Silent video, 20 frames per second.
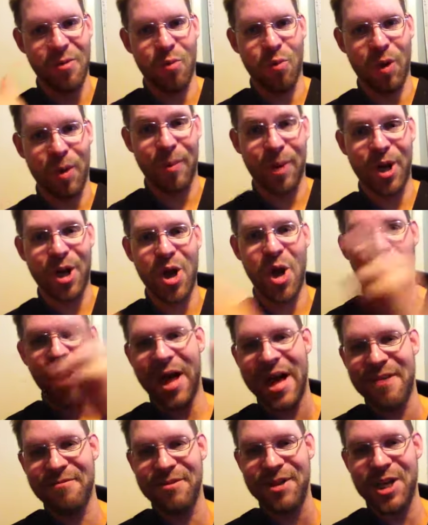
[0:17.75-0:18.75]
what I'm going to call
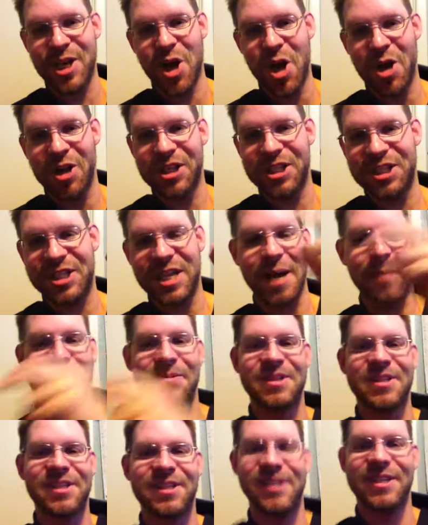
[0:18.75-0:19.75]
heavy
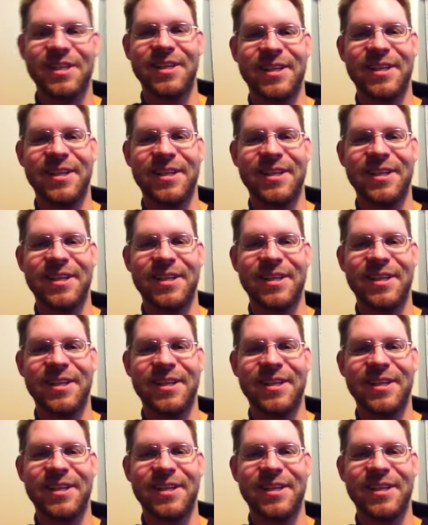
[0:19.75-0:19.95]
concepts.